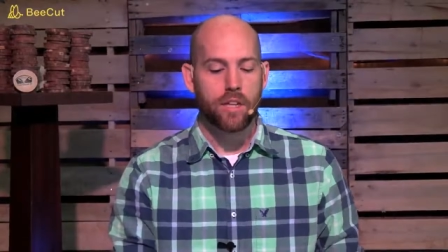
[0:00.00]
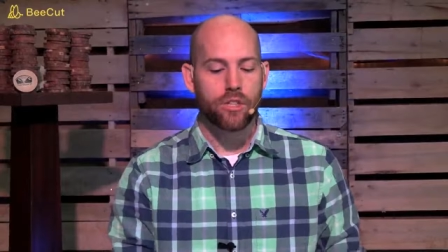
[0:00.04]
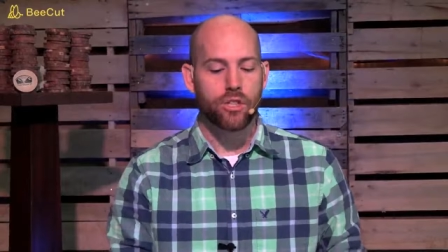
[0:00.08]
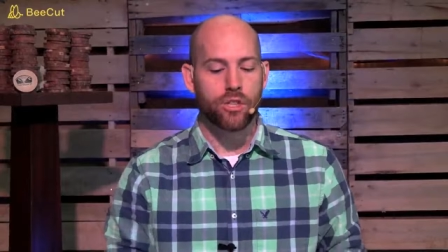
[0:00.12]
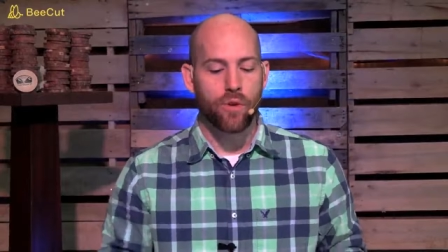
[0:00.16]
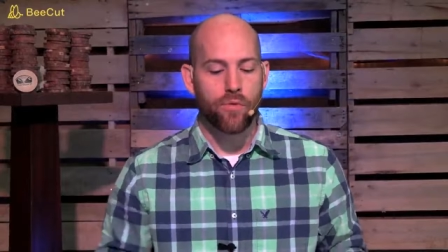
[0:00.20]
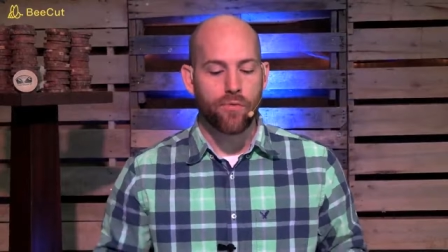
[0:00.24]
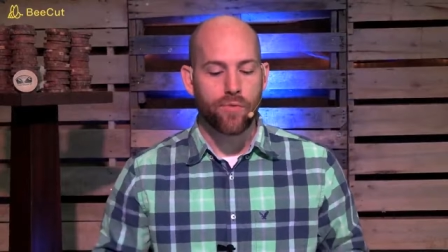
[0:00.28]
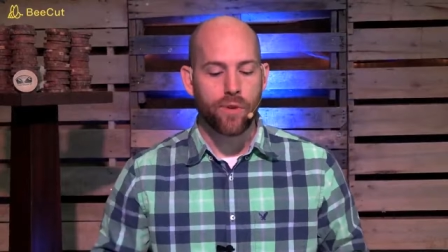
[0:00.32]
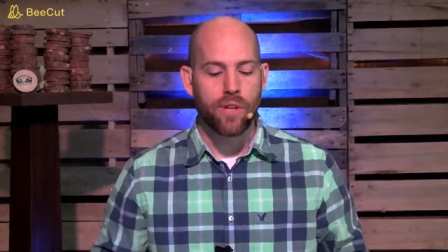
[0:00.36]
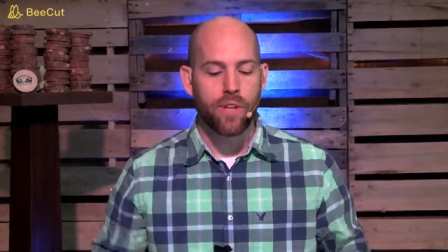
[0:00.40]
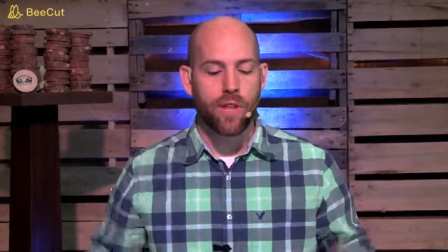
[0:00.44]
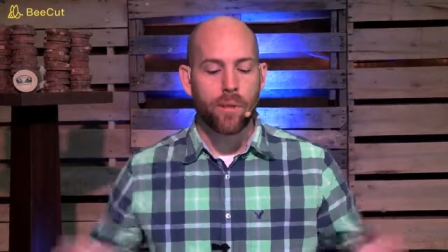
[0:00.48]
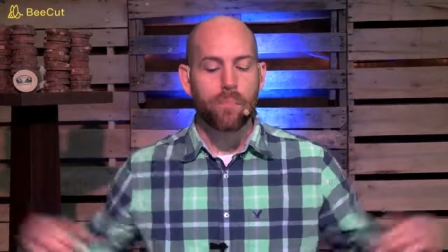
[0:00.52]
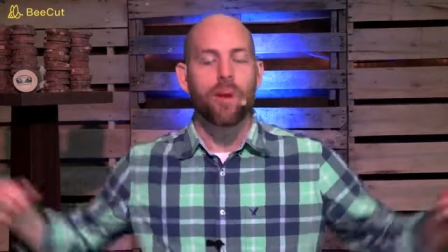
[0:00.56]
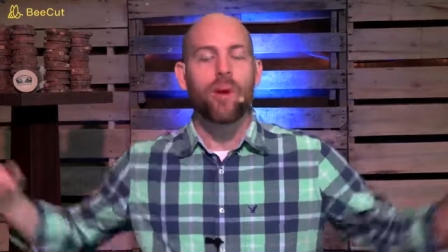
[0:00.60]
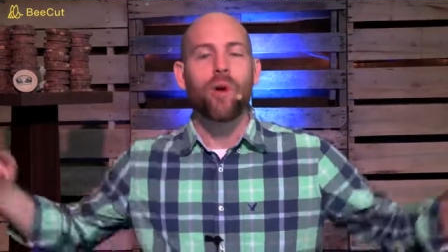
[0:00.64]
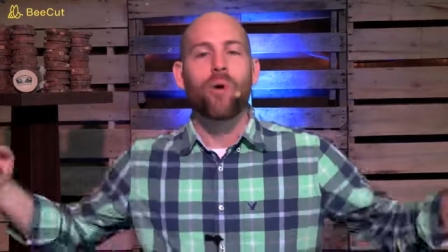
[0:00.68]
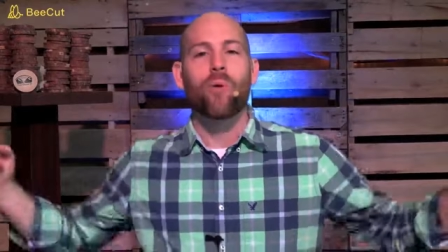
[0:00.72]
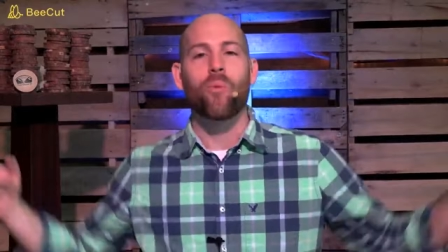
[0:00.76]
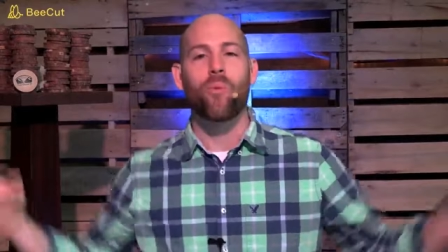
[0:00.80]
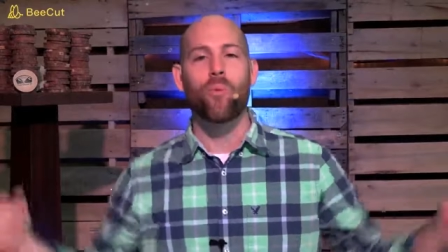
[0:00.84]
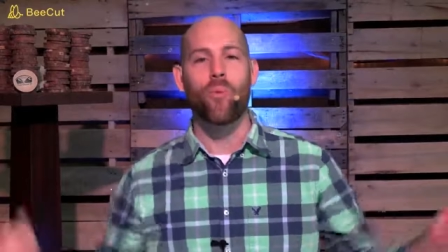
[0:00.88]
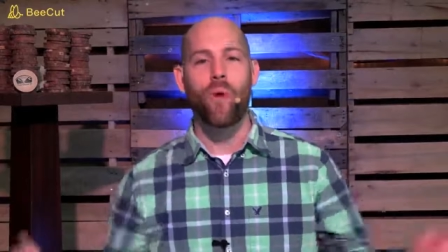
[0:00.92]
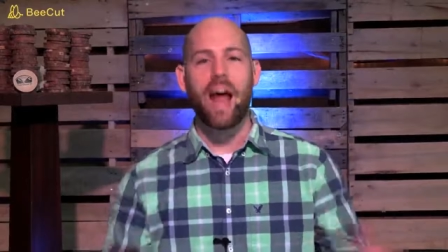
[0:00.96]
So Philip
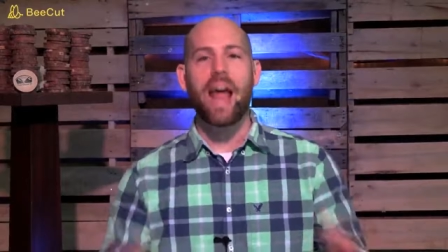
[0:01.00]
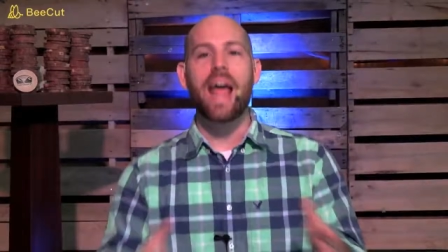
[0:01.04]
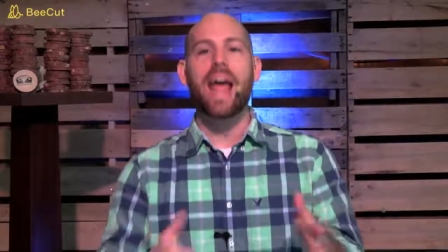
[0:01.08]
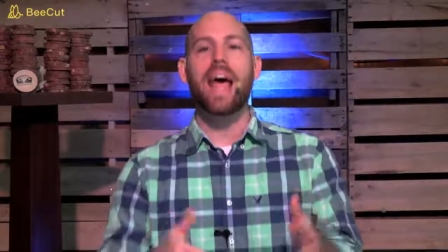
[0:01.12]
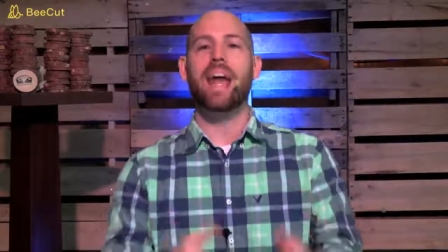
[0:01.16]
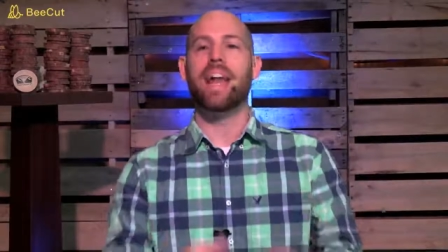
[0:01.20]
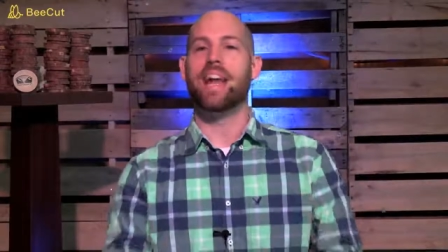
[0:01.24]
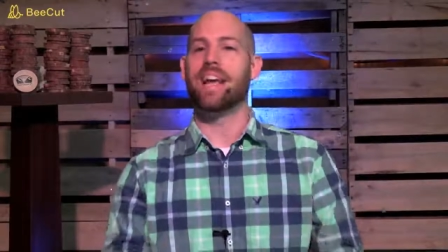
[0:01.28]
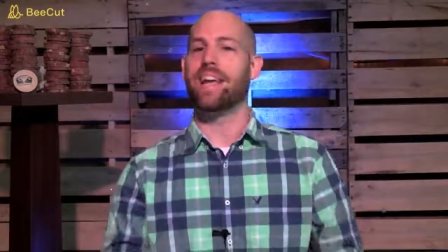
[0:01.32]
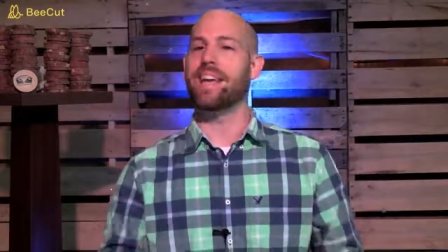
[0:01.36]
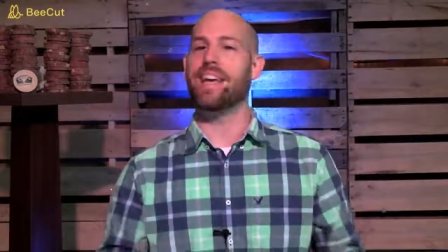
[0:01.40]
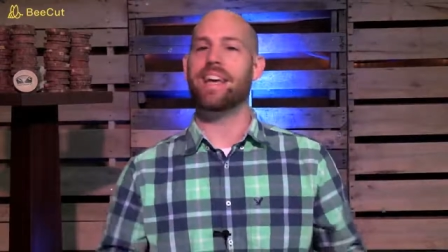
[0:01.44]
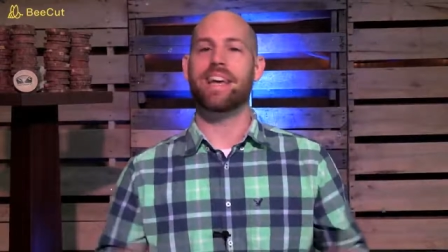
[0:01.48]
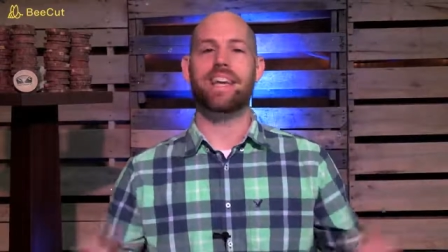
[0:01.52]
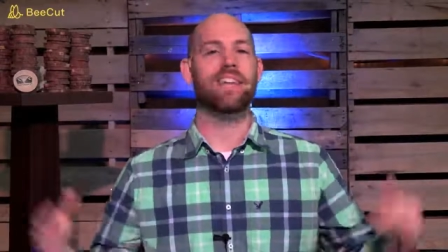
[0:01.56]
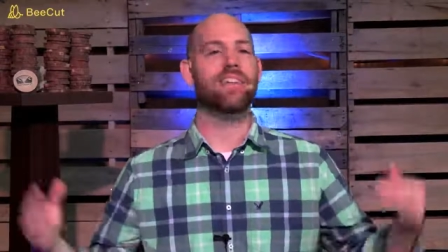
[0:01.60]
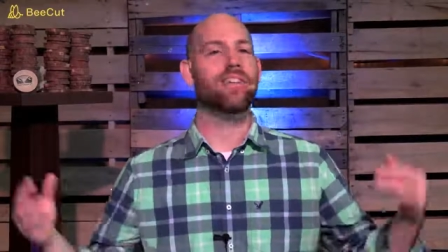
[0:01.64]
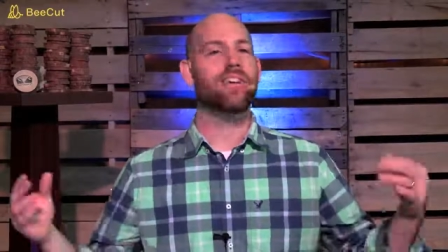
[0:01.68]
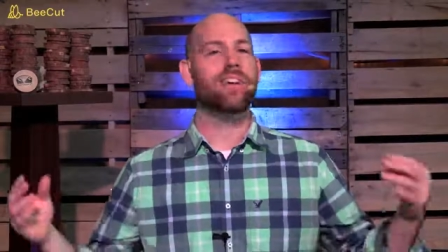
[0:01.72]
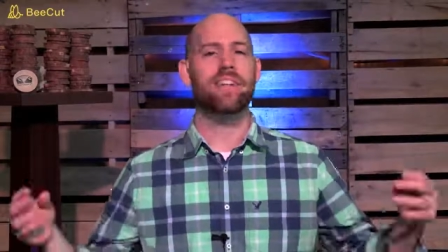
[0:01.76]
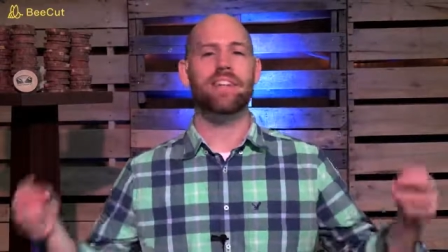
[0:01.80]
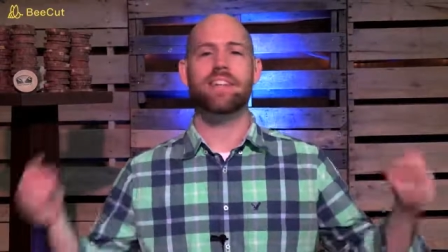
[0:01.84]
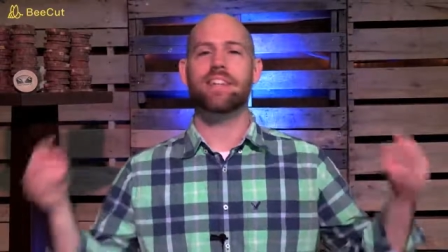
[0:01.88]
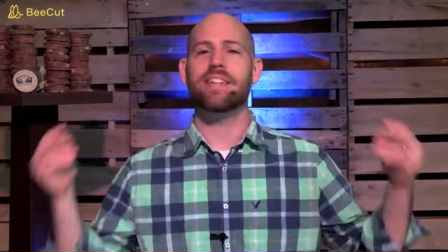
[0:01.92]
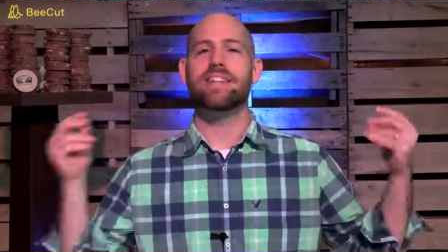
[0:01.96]
ran. Again,
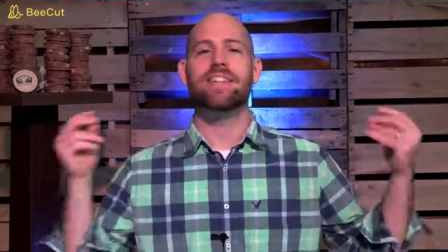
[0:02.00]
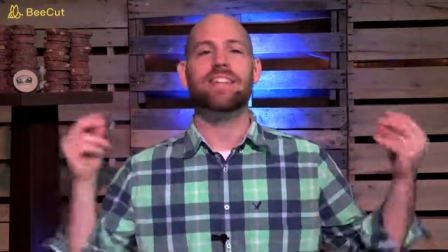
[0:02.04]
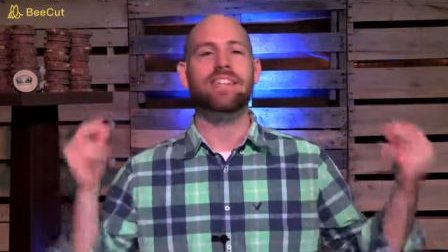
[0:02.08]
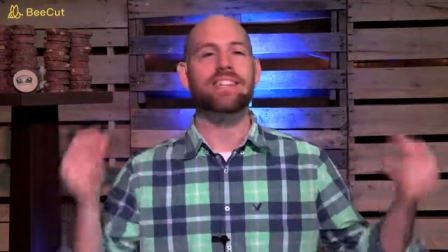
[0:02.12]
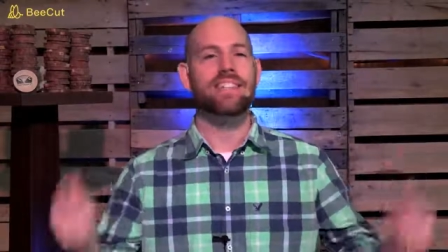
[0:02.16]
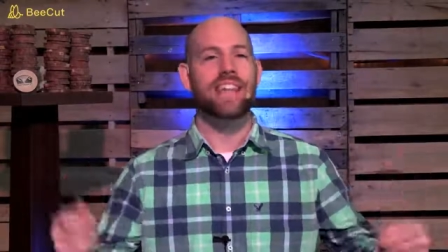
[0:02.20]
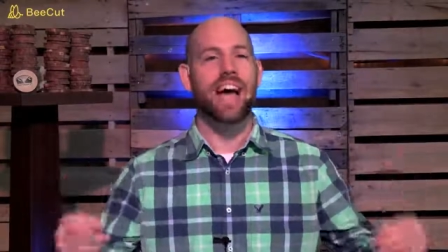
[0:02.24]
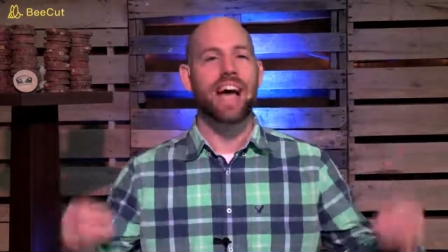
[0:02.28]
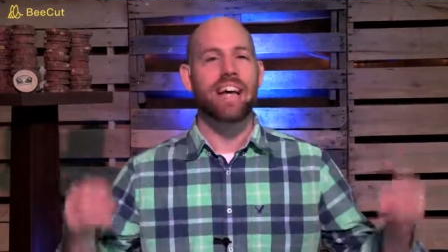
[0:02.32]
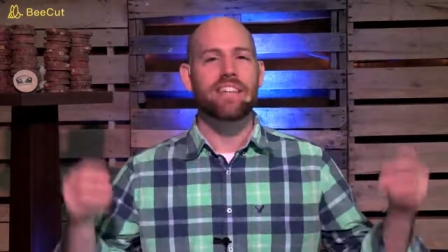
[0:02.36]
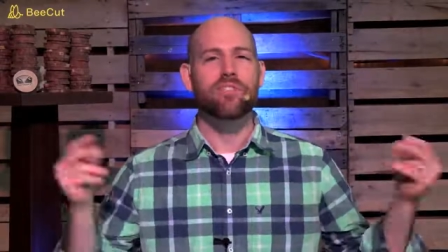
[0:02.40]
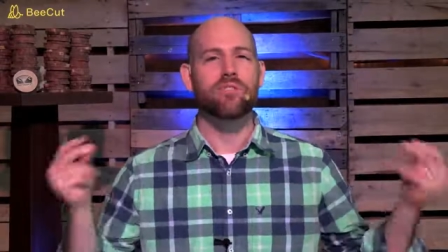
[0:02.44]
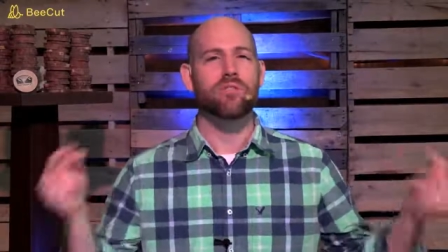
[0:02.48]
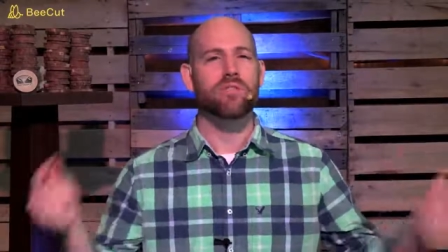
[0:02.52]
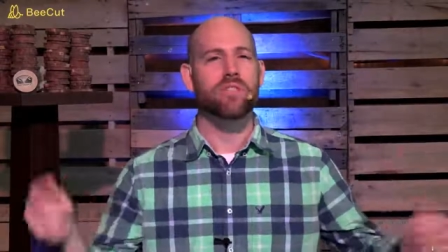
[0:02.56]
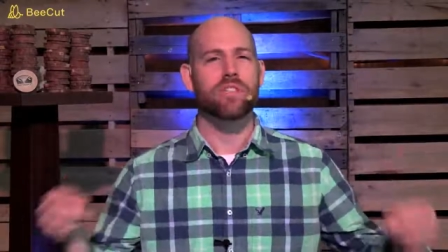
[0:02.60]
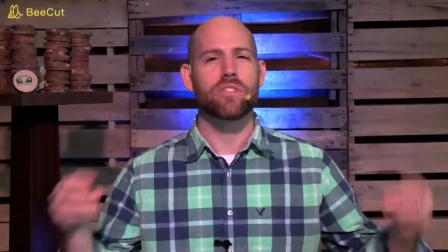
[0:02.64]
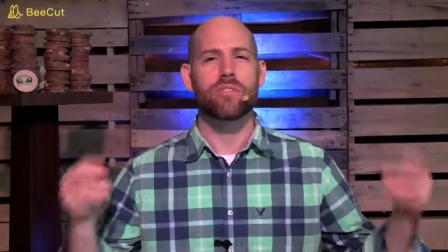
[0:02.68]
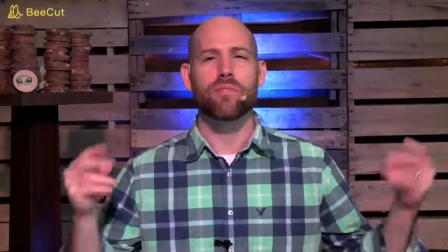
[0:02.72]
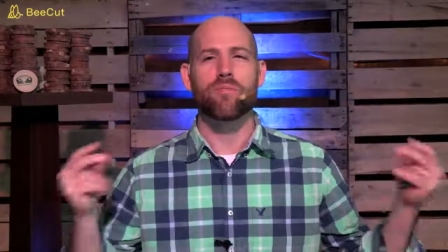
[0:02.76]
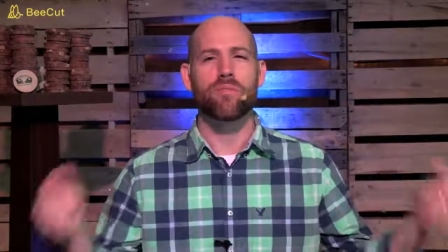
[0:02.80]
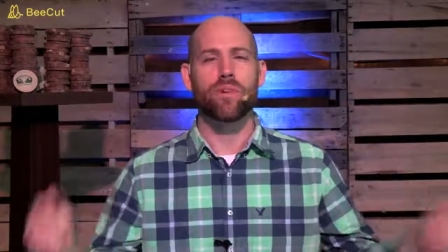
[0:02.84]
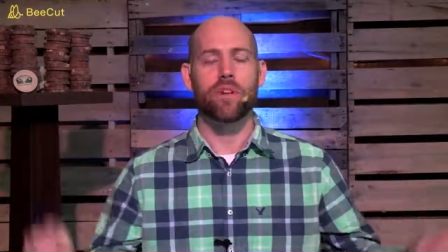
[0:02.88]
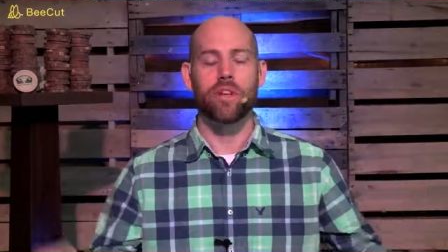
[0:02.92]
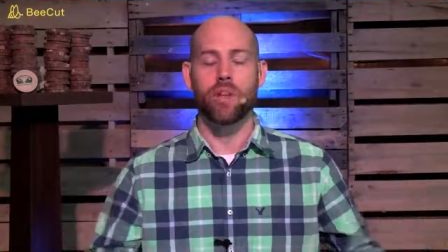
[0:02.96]
look at the decisiveness
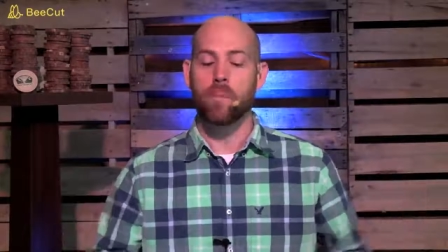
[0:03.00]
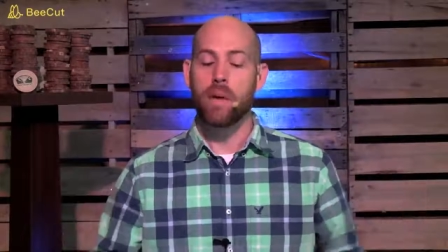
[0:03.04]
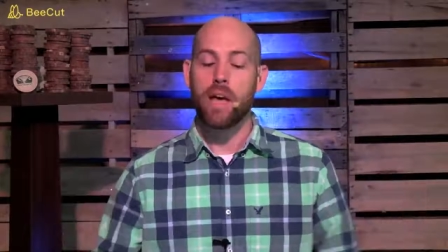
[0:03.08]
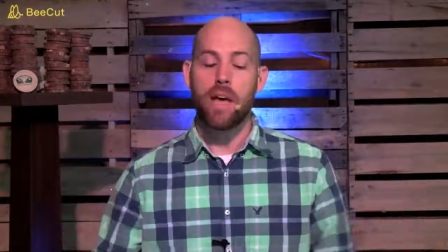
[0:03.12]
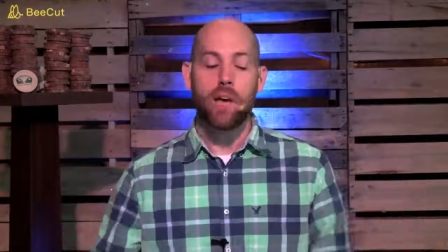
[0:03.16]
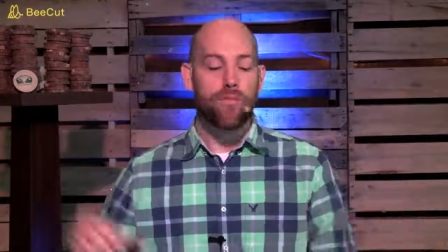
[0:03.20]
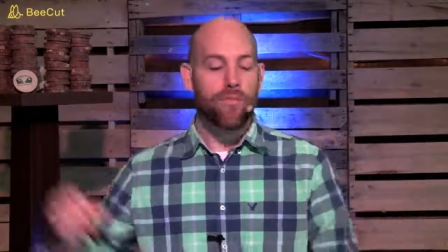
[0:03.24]
of Philip.